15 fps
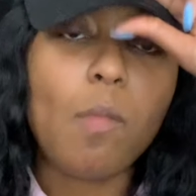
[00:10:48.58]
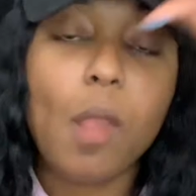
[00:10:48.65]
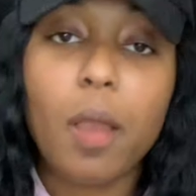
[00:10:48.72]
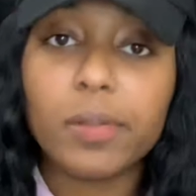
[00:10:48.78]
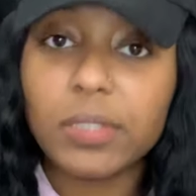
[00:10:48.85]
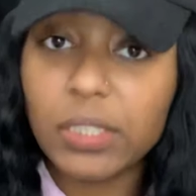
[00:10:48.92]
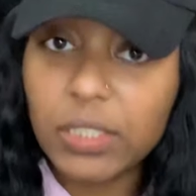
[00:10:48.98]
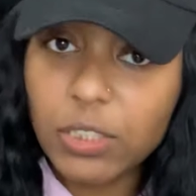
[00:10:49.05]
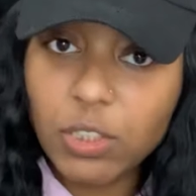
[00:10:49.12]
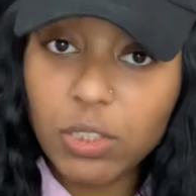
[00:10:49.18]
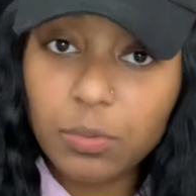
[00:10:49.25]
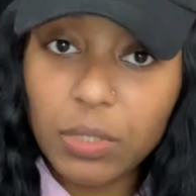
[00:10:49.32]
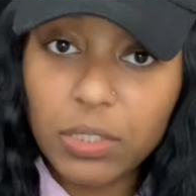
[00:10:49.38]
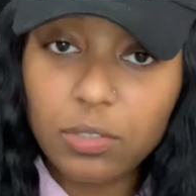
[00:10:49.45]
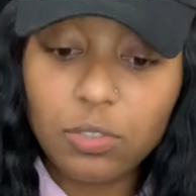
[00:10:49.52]
to get you
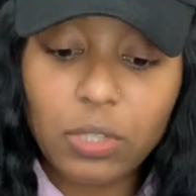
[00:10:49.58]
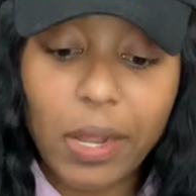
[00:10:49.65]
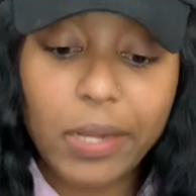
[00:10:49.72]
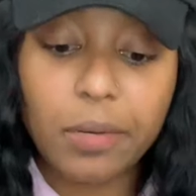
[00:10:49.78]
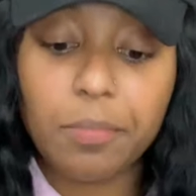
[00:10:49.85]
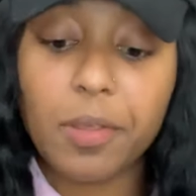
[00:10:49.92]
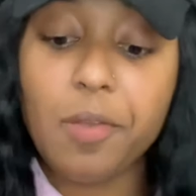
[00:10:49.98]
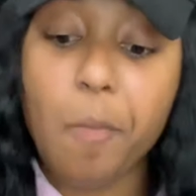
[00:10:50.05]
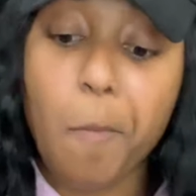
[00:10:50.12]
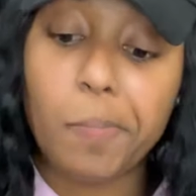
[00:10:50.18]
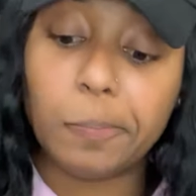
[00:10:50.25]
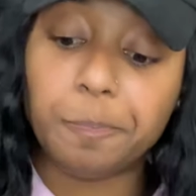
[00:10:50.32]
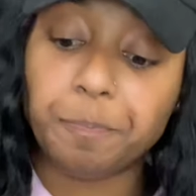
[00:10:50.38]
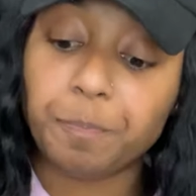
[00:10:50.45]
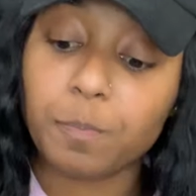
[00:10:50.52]
where you're trying to be.
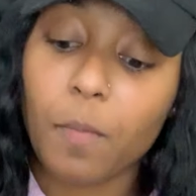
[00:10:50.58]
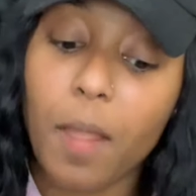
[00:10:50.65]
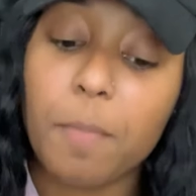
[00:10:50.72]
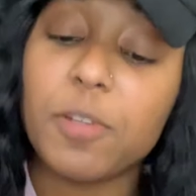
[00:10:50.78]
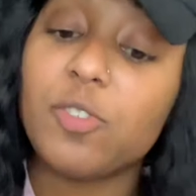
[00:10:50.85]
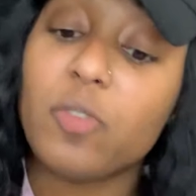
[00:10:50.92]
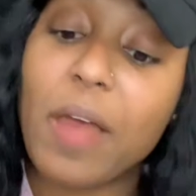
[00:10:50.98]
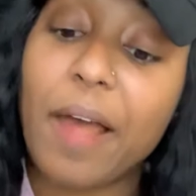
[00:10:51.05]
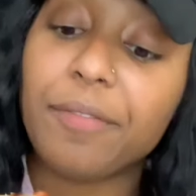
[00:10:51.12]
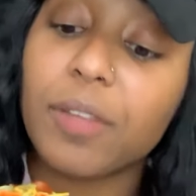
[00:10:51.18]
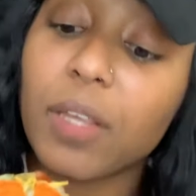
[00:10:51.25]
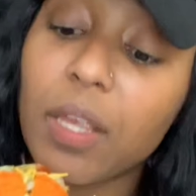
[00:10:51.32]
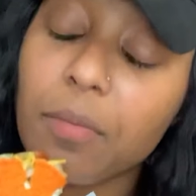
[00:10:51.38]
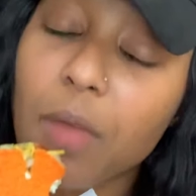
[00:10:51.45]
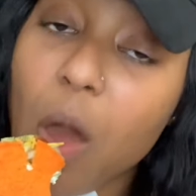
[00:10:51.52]
But you have to
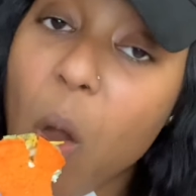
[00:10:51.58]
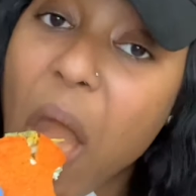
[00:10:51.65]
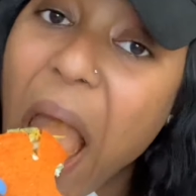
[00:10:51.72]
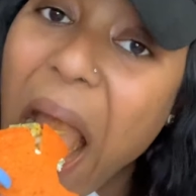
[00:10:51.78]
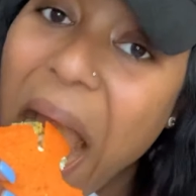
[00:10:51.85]
keep going.